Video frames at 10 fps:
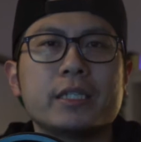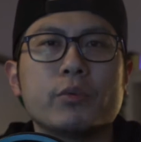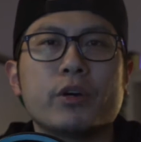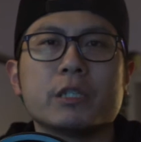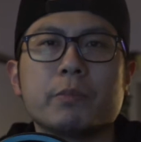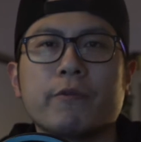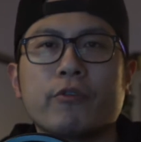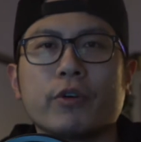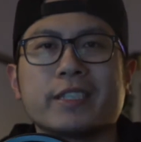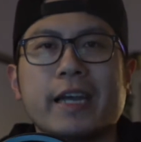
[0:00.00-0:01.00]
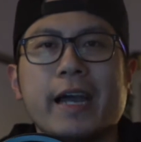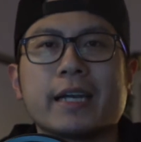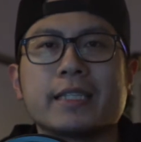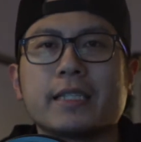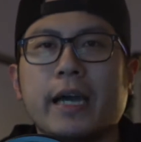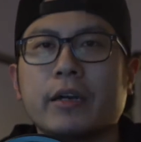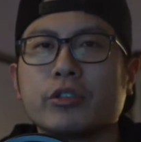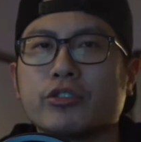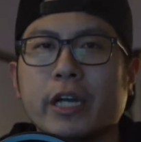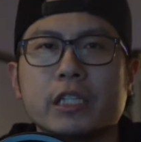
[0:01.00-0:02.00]
was before tax, title
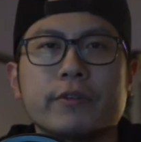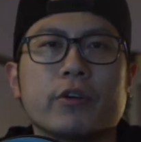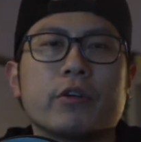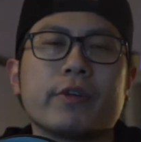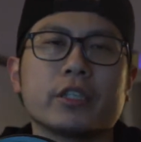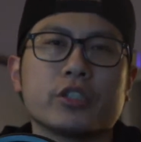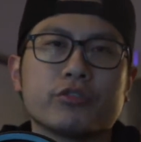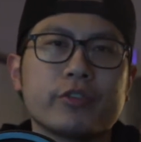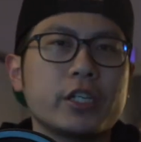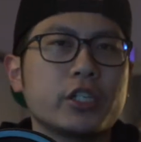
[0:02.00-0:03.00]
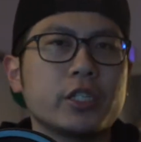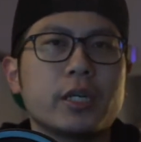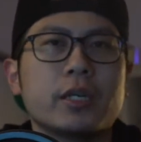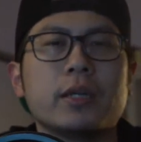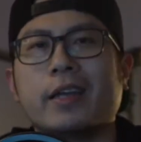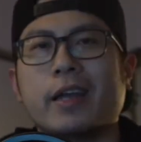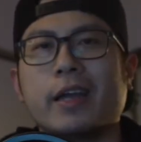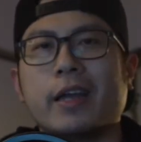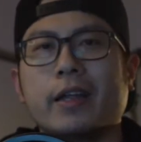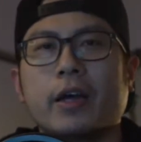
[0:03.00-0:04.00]
transfer, registration,
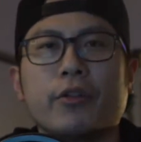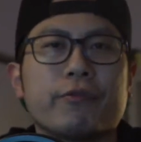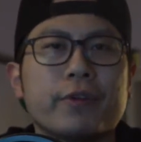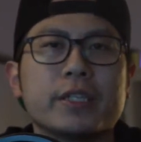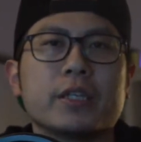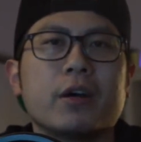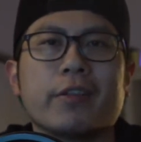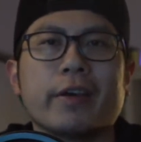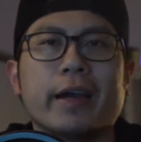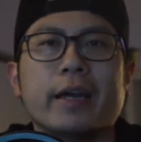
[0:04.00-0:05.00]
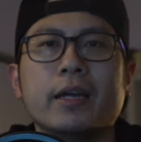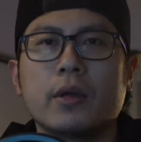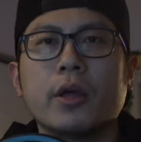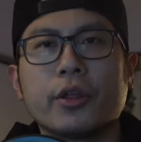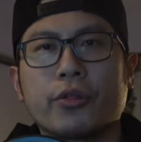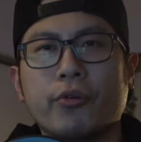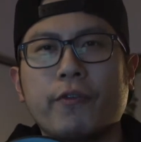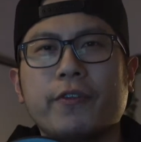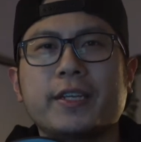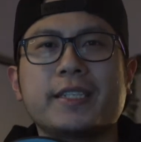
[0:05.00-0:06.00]
and other fees and all that. The
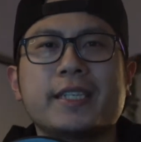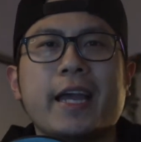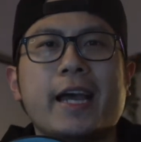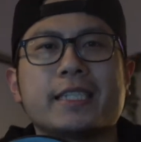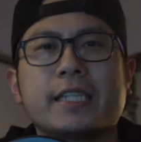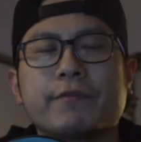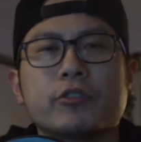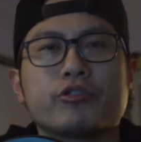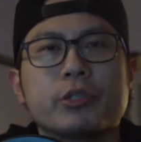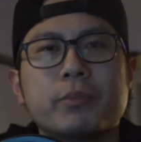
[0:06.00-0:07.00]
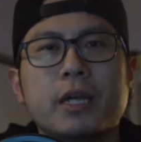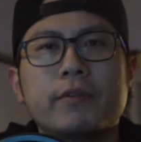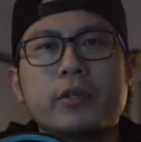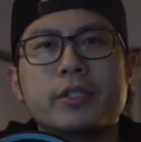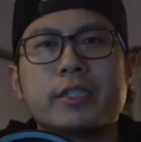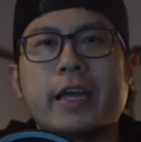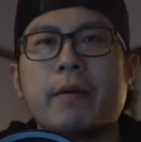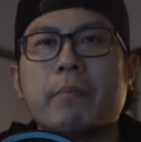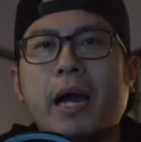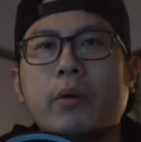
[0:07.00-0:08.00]
350Z has different trim levels,
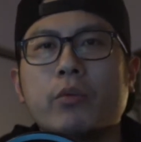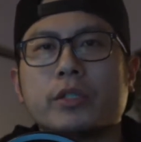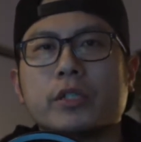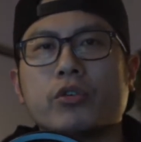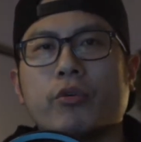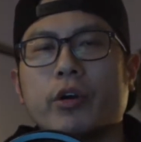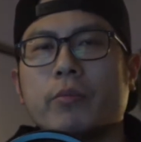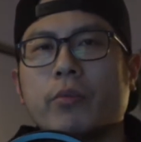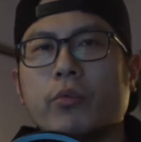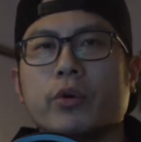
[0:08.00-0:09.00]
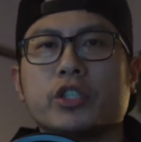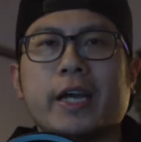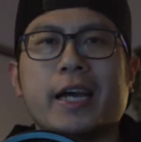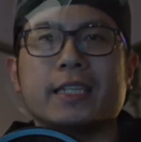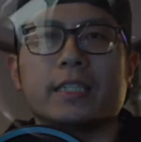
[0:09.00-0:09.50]
and mine was the touring, which has the